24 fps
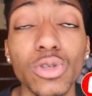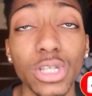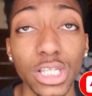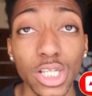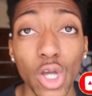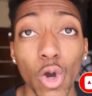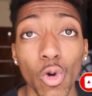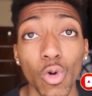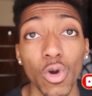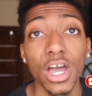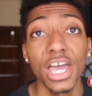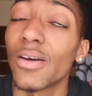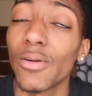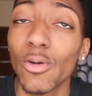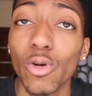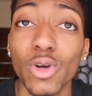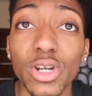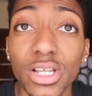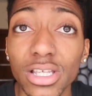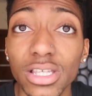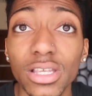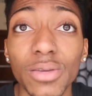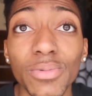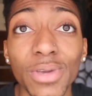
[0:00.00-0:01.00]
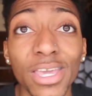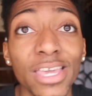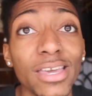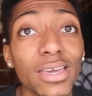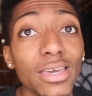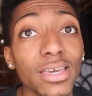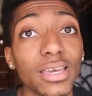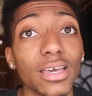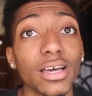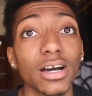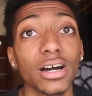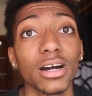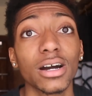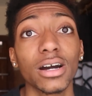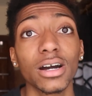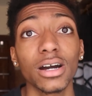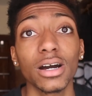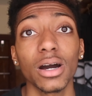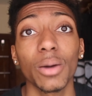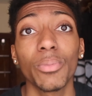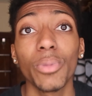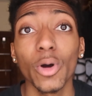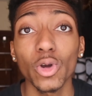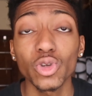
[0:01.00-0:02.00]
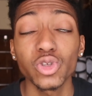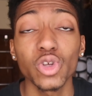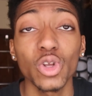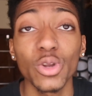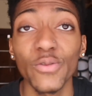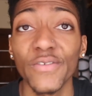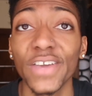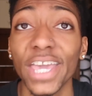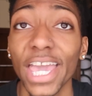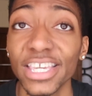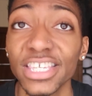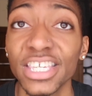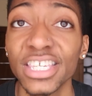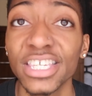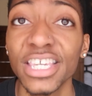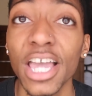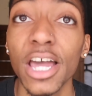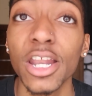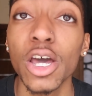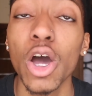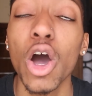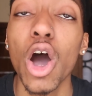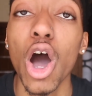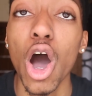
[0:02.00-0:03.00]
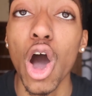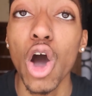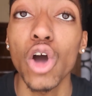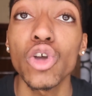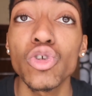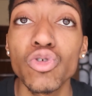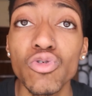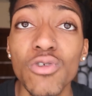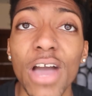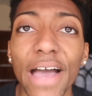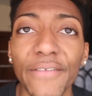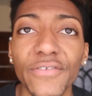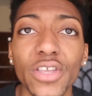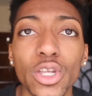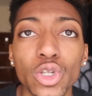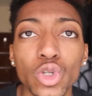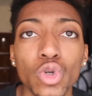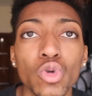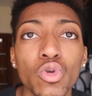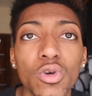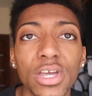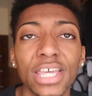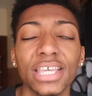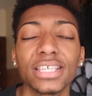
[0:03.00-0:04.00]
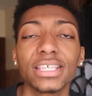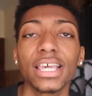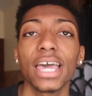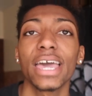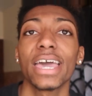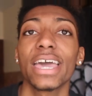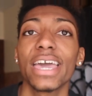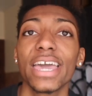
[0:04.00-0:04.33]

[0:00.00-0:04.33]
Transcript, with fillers: So in order to get a post notification shout out, all you have to do is